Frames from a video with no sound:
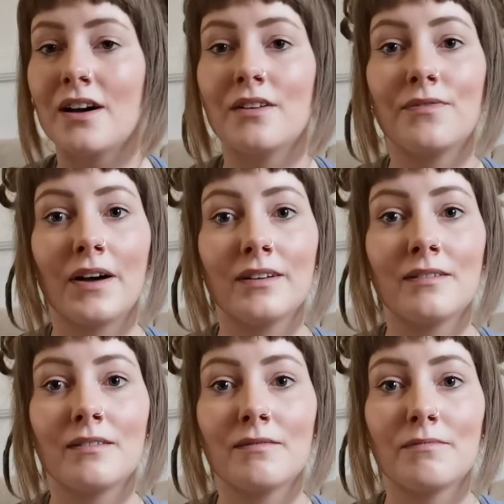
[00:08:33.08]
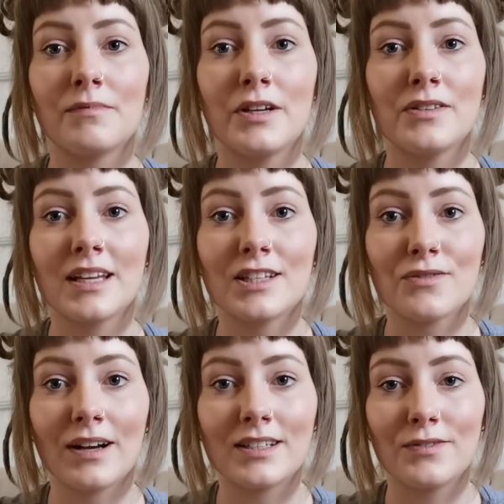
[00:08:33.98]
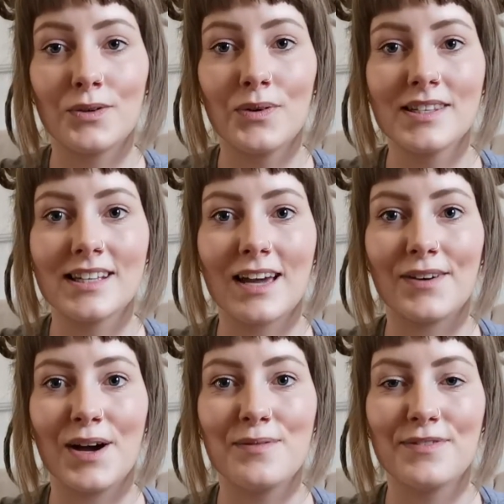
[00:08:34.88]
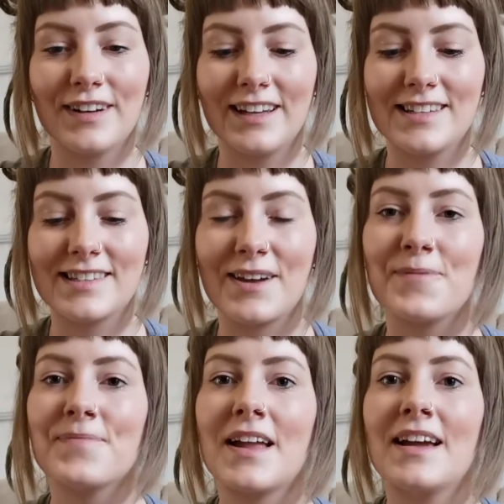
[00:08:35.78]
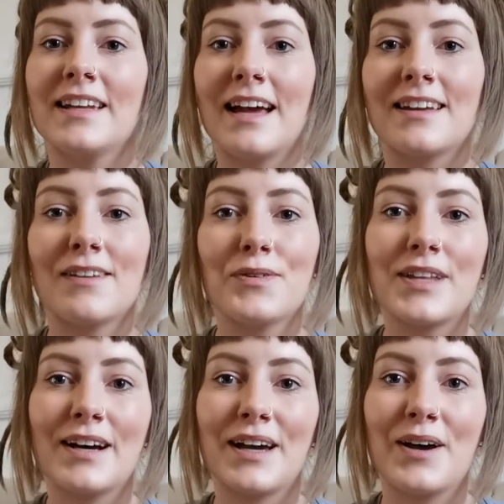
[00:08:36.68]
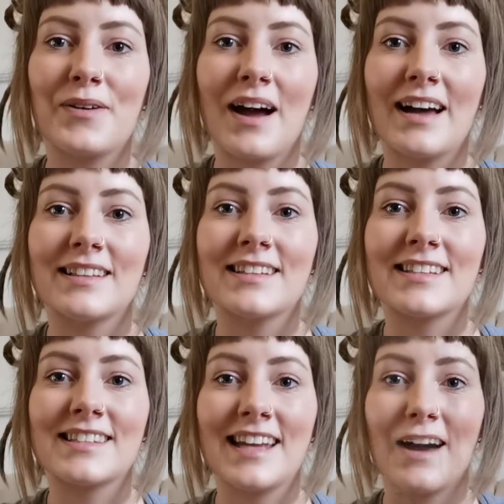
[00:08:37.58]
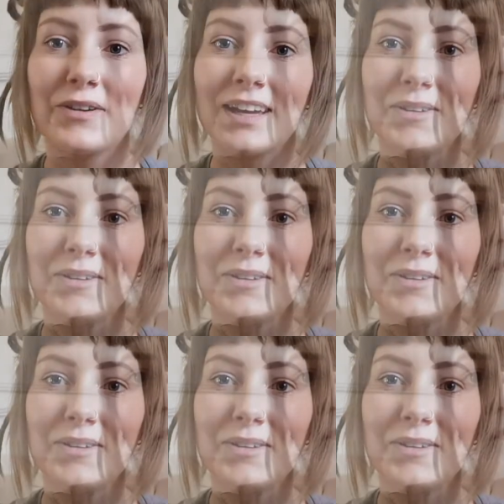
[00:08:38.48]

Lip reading: fun using interactive toys together, hopefully. So yeah, give all that a go and see how you get